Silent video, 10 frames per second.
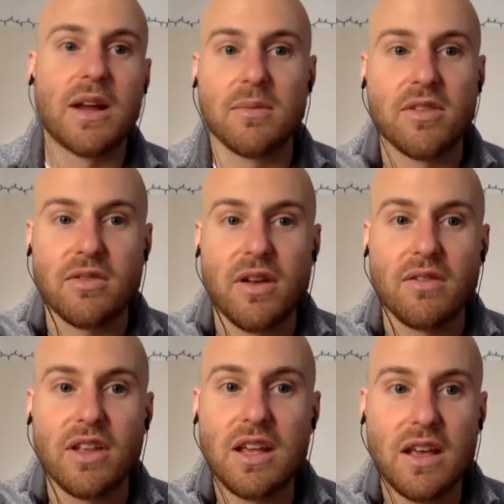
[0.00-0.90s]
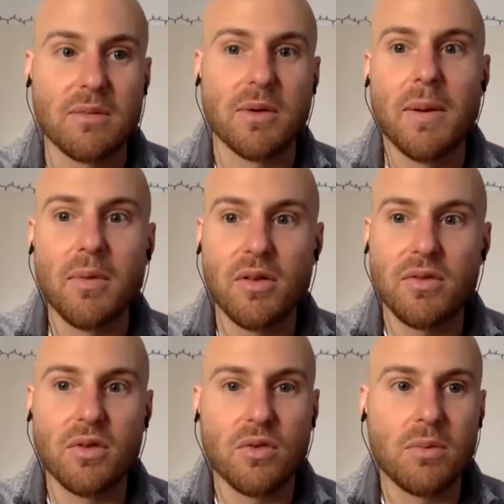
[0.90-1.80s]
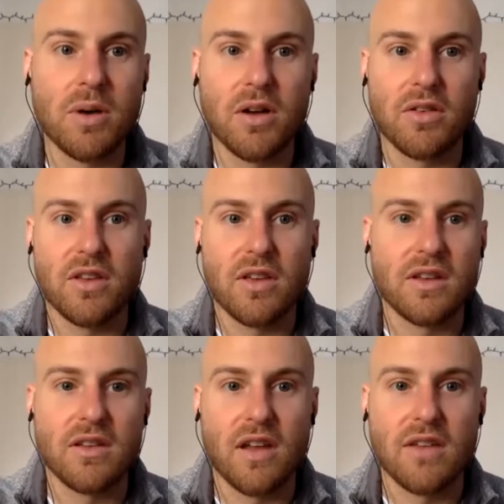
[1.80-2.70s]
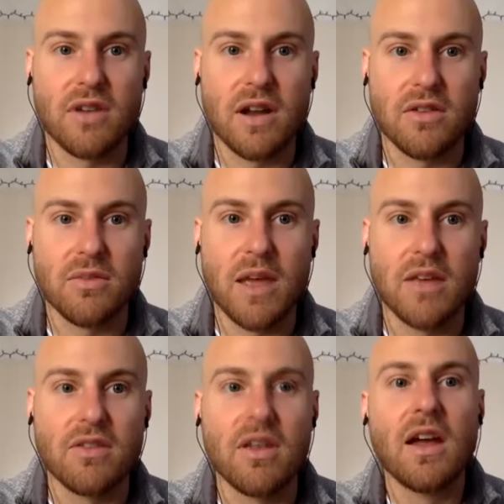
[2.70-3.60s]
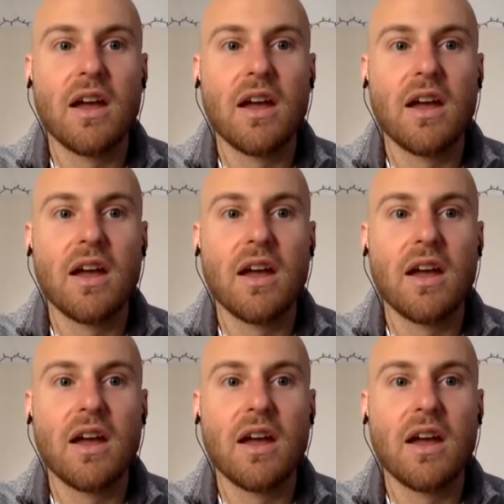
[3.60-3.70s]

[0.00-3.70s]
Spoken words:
My name is Nick Travellini. I'm a member of New School Policy and Design for Outer Space.